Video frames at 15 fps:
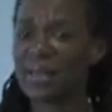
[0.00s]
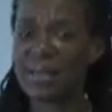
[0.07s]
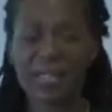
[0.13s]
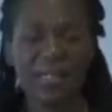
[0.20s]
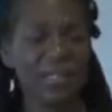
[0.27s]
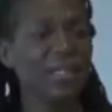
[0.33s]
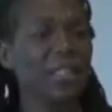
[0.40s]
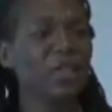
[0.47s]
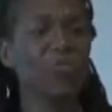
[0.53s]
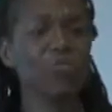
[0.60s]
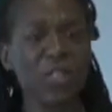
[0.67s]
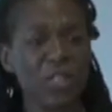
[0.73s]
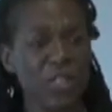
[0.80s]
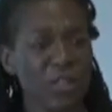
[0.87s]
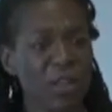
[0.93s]
ethnicity,
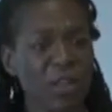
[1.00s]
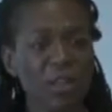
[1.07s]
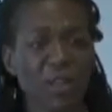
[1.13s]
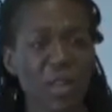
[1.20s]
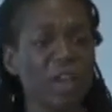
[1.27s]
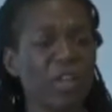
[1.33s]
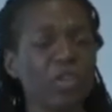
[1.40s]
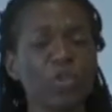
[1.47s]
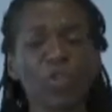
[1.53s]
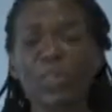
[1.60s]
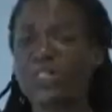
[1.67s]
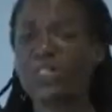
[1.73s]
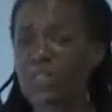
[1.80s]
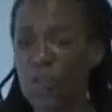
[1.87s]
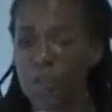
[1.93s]
region of the country,
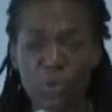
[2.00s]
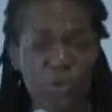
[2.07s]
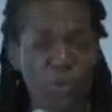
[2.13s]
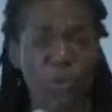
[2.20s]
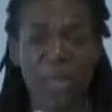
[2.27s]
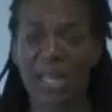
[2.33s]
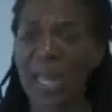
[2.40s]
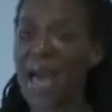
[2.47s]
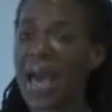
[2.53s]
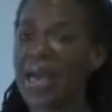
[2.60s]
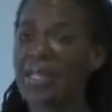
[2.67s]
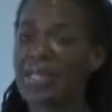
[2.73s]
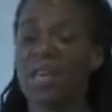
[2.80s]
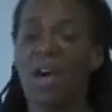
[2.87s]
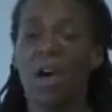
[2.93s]
social
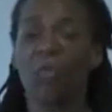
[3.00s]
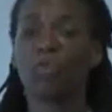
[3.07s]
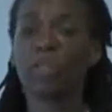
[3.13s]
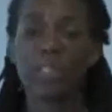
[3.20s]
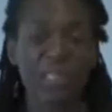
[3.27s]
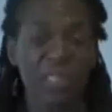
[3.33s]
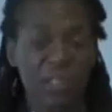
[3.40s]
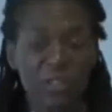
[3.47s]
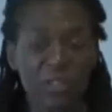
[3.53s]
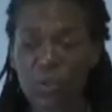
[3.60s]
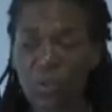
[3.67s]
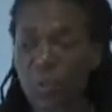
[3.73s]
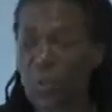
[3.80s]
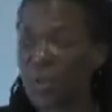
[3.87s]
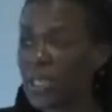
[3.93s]
class, religious
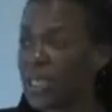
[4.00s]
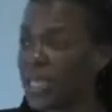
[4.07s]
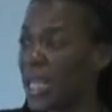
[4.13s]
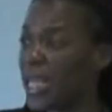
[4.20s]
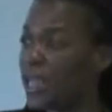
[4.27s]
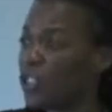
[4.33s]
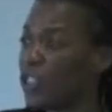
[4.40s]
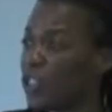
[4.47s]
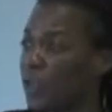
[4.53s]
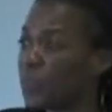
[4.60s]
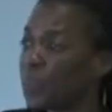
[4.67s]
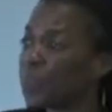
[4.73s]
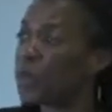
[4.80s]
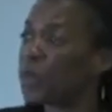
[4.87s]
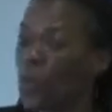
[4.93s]
orientation.
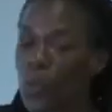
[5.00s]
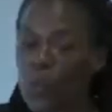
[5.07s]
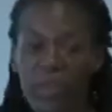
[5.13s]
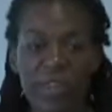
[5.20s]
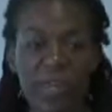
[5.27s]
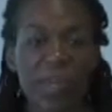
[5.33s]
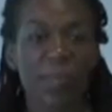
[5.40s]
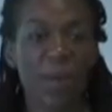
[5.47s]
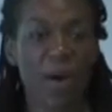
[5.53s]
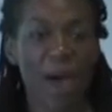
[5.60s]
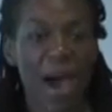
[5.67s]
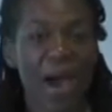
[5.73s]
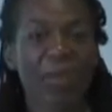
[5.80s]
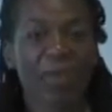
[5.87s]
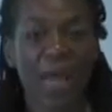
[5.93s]
When we think about
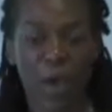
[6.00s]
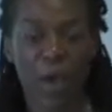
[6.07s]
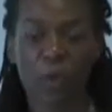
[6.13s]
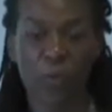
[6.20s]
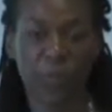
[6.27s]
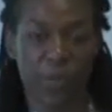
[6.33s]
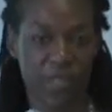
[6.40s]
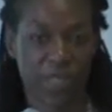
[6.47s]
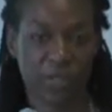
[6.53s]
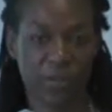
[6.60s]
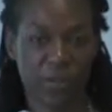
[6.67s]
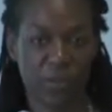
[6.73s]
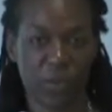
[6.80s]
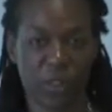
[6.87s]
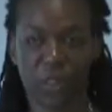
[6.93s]
how to help these
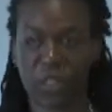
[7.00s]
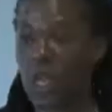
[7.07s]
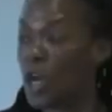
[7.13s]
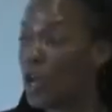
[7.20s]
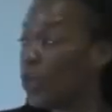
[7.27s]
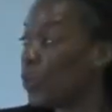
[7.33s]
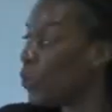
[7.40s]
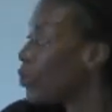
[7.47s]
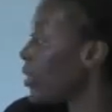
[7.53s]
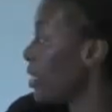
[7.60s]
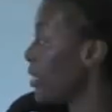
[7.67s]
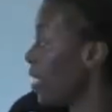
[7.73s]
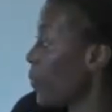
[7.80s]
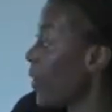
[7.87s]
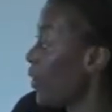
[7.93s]
students, we usually
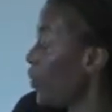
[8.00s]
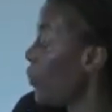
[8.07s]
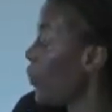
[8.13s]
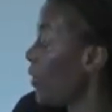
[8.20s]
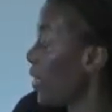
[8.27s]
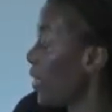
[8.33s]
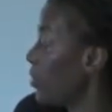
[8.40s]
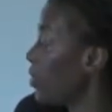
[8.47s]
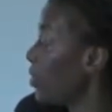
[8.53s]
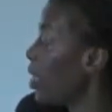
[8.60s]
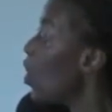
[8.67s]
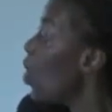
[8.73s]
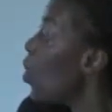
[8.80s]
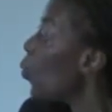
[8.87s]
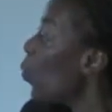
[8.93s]
think about two things.
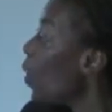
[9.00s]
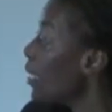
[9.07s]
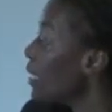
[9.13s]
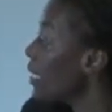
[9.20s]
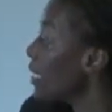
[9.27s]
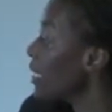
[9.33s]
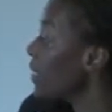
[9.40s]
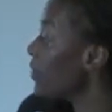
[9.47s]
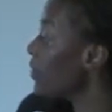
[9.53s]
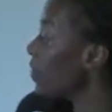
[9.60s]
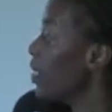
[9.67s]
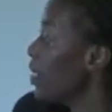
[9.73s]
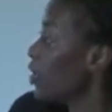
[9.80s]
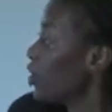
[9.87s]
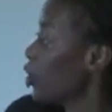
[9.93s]
One is
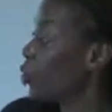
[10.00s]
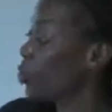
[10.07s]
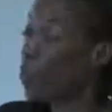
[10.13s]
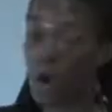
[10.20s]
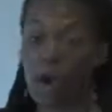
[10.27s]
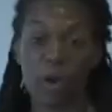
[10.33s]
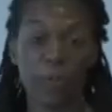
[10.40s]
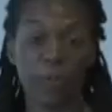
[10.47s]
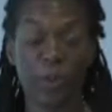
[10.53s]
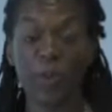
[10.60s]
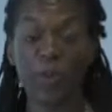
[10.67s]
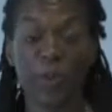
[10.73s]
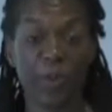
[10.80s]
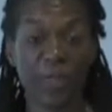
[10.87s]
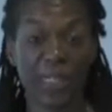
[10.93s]
smart
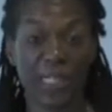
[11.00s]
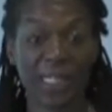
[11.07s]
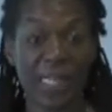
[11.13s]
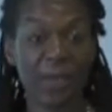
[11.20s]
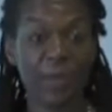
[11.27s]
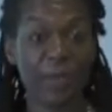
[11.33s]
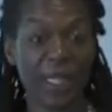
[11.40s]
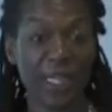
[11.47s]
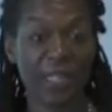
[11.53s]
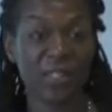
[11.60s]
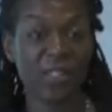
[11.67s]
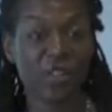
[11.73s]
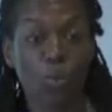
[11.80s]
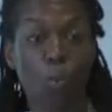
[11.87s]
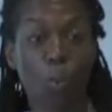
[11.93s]
people in key
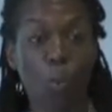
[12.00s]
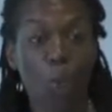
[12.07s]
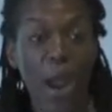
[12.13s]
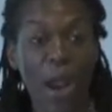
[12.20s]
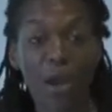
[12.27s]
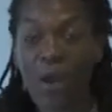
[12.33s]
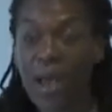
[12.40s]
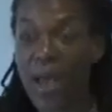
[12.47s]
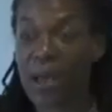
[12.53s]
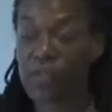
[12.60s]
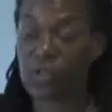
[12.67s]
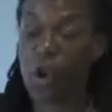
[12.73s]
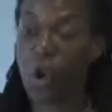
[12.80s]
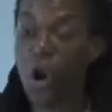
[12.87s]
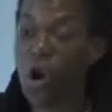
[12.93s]
places, so
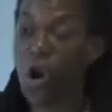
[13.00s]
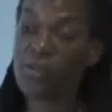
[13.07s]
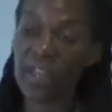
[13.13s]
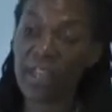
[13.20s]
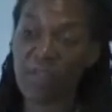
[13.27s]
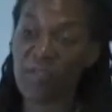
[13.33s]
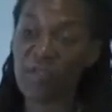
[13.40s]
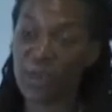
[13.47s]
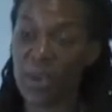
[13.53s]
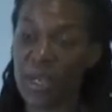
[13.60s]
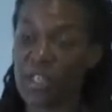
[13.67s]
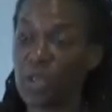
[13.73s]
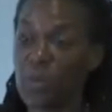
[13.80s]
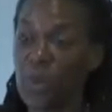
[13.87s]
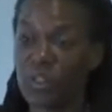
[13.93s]
warehouse all the
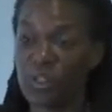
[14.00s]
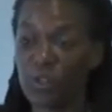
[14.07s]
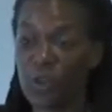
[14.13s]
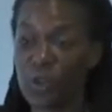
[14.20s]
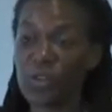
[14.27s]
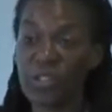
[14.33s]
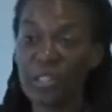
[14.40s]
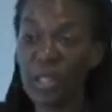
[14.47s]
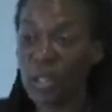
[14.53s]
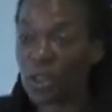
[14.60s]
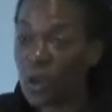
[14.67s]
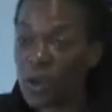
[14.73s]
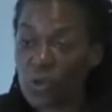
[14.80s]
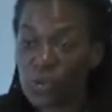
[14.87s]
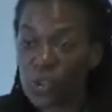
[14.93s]
information about diversity and
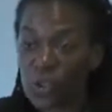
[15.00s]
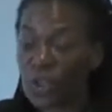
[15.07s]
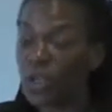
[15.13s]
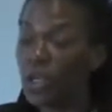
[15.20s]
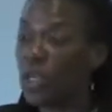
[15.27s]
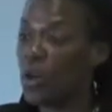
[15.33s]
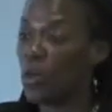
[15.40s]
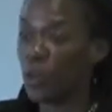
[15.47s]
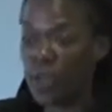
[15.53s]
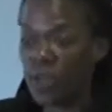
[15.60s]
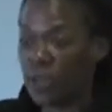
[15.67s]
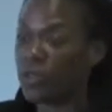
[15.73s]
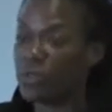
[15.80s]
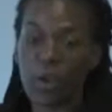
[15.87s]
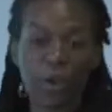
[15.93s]
culture
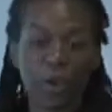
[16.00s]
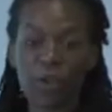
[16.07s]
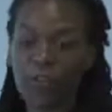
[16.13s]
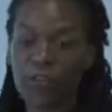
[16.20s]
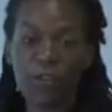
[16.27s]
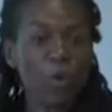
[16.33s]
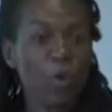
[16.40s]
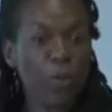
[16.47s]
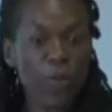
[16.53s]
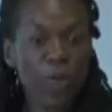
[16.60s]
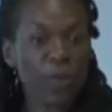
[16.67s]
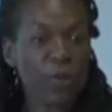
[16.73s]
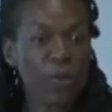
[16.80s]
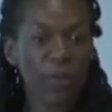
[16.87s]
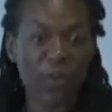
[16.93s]
with, say, a few
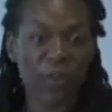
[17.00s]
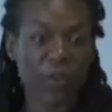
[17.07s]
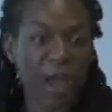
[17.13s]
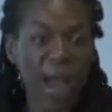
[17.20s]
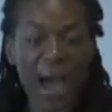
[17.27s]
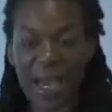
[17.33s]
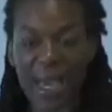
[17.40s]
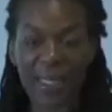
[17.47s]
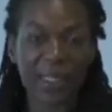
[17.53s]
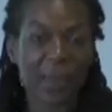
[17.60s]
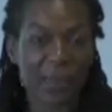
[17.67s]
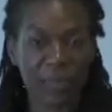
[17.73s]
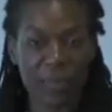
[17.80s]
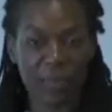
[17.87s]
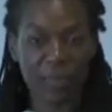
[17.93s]
people that are very high
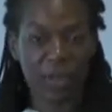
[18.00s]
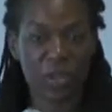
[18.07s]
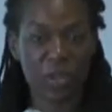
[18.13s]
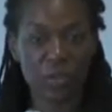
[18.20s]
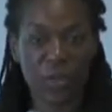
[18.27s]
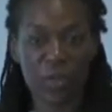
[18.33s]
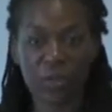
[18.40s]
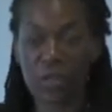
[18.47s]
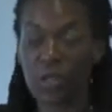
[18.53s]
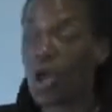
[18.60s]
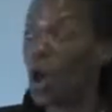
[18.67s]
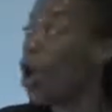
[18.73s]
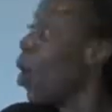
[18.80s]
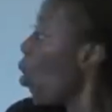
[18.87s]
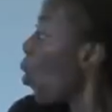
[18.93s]
level administrators
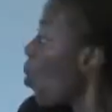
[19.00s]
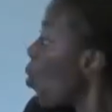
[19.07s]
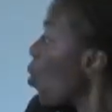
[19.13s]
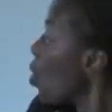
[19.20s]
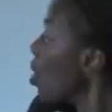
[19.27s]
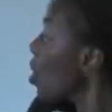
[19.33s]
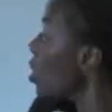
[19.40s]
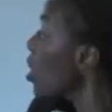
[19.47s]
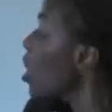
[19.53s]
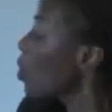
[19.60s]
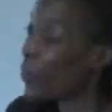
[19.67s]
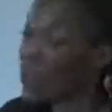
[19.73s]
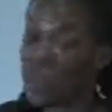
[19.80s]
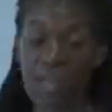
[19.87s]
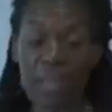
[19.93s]
or
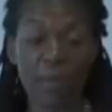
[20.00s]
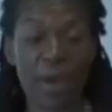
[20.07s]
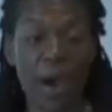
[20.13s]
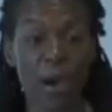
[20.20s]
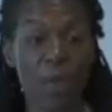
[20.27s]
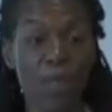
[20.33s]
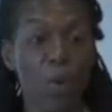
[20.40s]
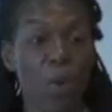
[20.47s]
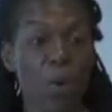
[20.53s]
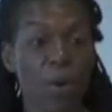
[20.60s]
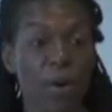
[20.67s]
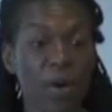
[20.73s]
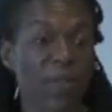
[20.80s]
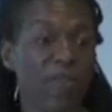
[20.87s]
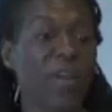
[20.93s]
we think about
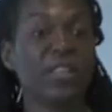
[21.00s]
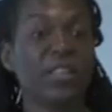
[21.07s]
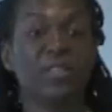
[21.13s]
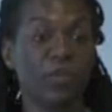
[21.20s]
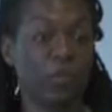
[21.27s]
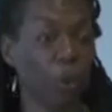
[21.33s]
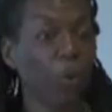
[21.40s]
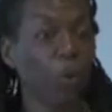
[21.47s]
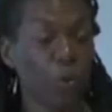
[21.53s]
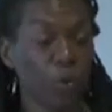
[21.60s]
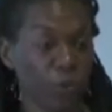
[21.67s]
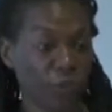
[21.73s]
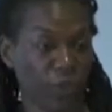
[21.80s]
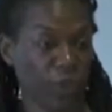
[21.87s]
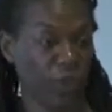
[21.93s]
more effective
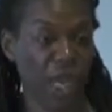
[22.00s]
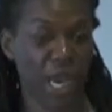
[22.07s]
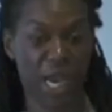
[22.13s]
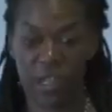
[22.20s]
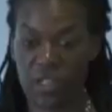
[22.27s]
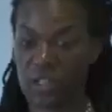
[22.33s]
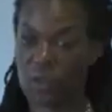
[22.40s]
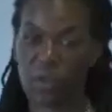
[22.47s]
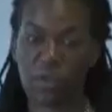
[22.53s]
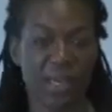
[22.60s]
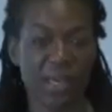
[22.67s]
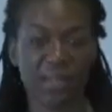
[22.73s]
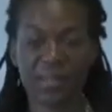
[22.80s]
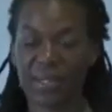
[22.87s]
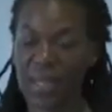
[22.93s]
tools for change. So
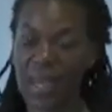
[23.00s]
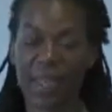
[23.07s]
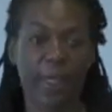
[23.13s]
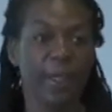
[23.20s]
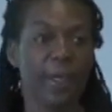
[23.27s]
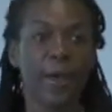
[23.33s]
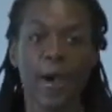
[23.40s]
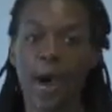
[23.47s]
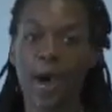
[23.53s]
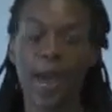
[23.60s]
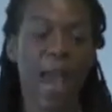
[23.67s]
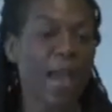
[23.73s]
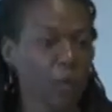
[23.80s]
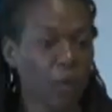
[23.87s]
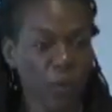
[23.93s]
things like uh,
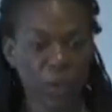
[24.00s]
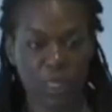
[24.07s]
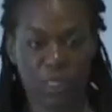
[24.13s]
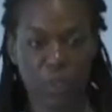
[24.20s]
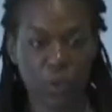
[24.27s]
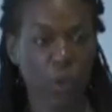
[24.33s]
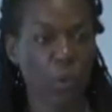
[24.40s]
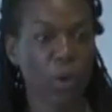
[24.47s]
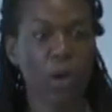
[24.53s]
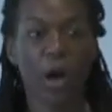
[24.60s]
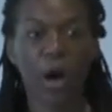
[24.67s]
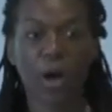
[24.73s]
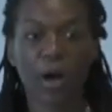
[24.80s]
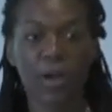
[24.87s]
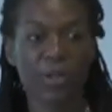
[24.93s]
equity
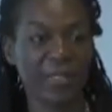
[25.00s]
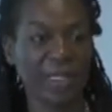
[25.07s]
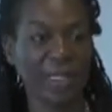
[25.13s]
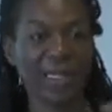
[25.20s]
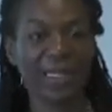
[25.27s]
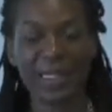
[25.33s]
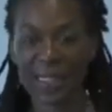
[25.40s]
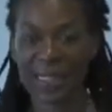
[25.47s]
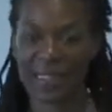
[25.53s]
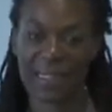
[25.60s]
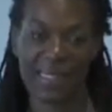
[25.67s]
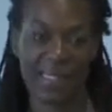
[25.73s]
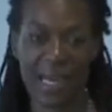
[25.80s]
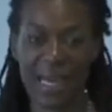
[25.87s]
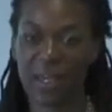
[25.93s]
scorecards and
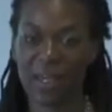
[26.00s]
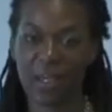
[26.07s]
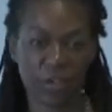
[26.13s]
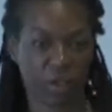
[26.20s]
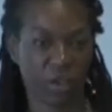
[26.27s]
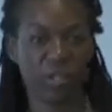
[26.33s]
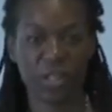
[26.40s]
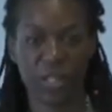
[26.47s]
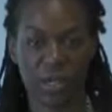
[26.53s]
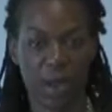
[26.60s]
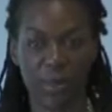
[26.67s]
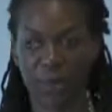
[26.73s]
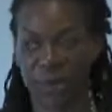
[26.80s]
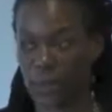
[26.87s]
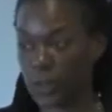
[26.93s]
collecting data and crunching
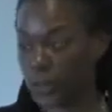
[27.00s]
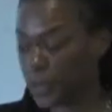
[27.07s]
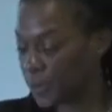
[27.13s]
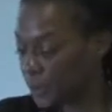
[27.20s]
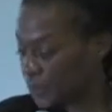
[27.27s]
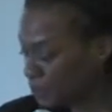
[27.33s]
numbers.